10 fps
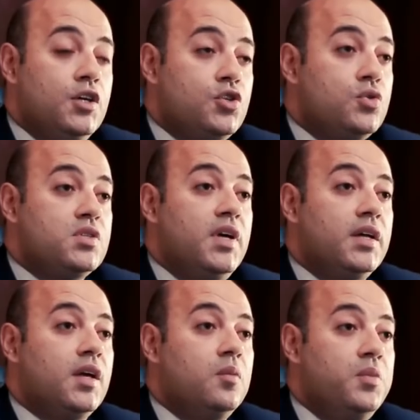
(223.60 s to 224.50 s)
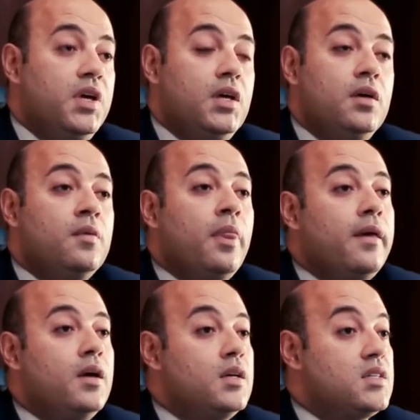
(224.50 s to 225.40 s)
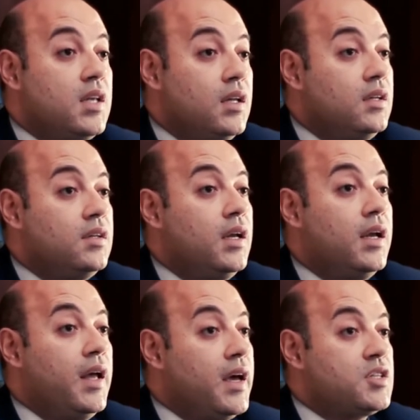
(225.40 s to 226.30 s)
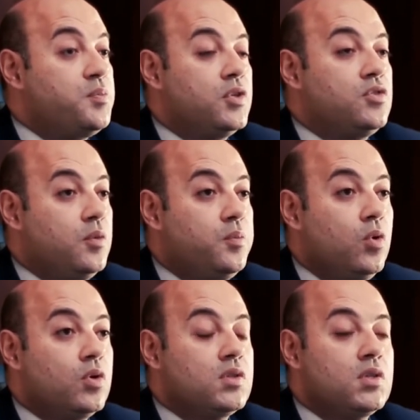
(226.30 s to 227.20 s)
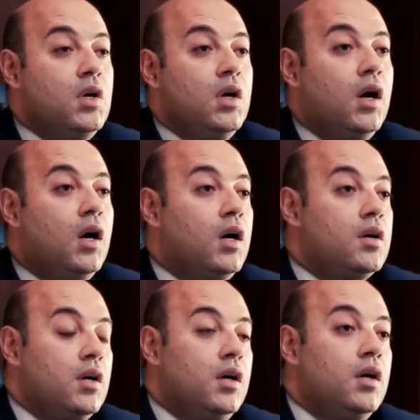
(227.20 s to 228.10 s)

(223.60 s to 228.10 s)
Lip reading: issues that can be studied in an expert report are